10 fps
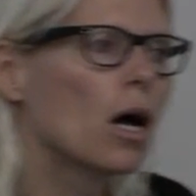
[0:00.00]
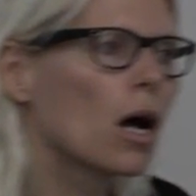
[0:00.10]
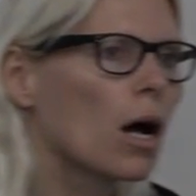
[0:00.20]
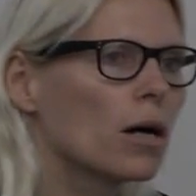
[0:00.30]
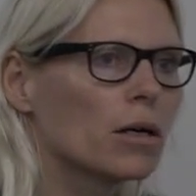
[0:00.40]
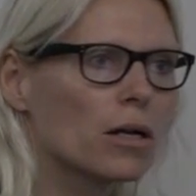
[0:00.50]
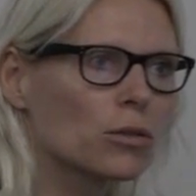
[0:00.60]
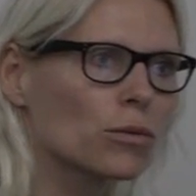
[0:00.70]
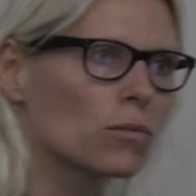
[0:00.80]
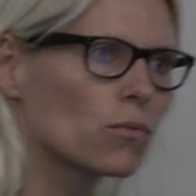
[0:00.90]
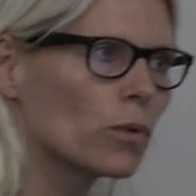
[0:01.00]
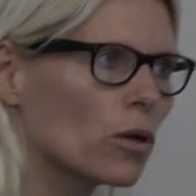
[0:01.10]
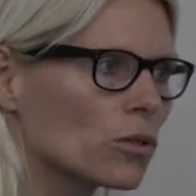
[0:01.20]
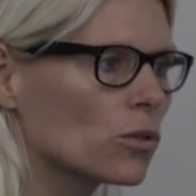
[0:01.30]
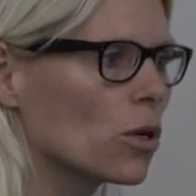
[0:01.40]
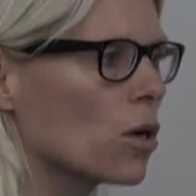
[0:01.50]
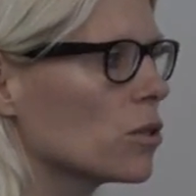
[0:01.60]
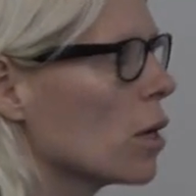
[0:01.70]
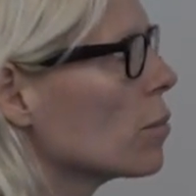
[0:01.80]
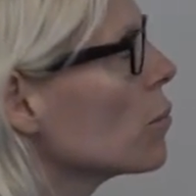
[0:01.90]
as we also saw
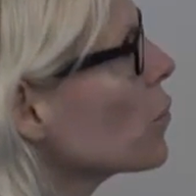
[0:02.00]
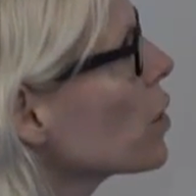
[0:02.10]
some